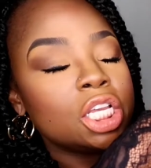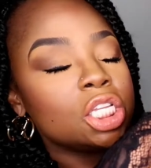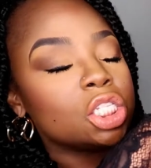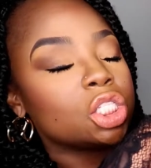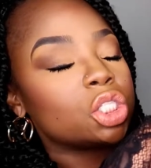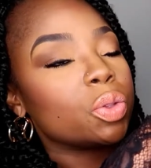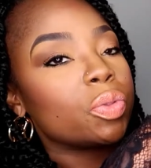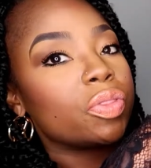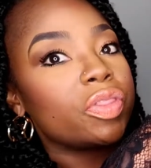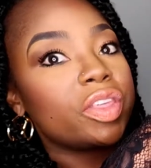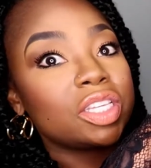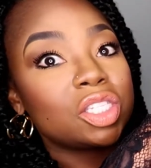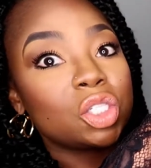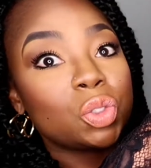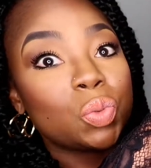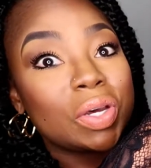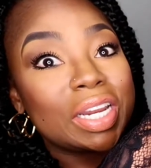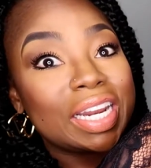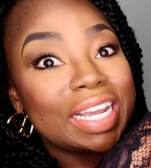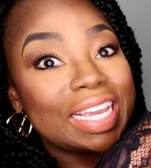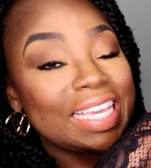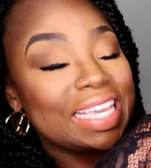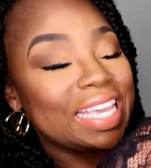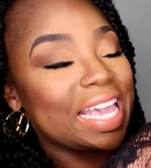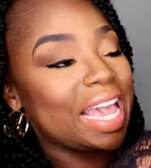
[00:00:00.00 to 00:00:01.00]
so this
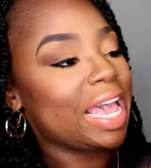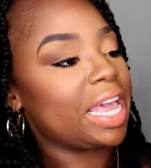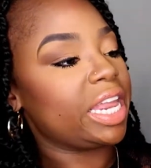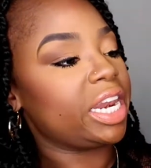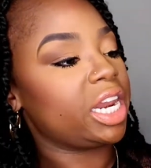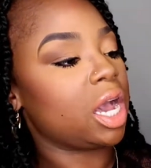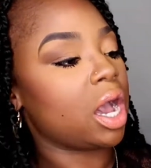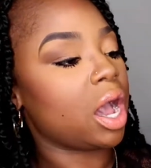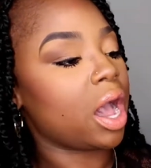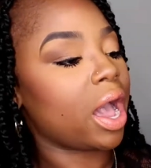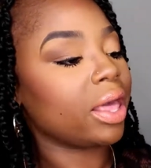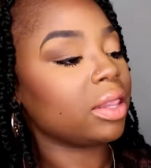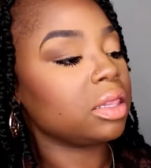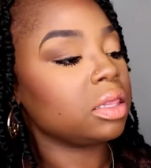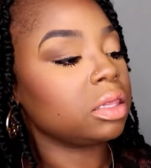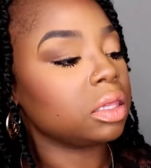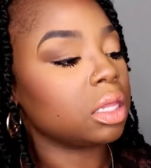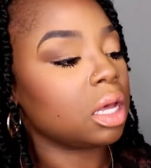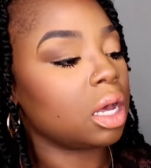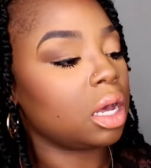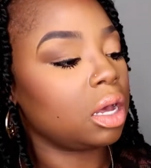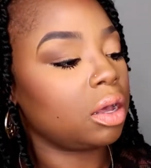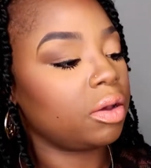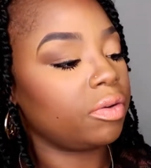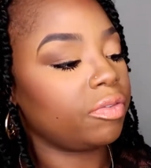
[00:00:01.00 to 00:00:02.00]
one again, I
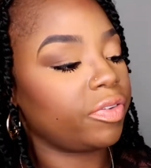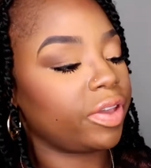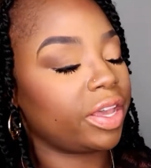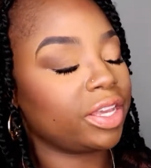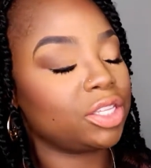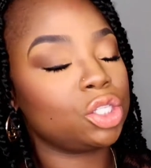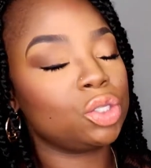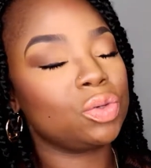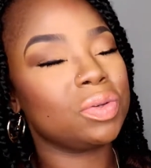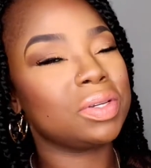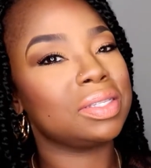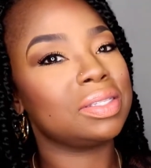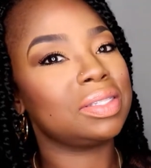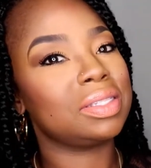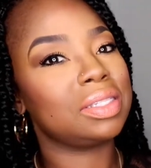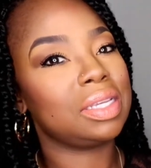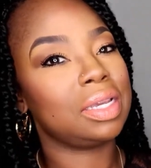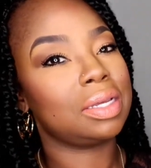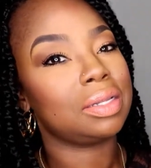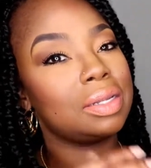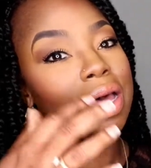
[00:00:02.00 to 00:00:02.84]
love, as you can see,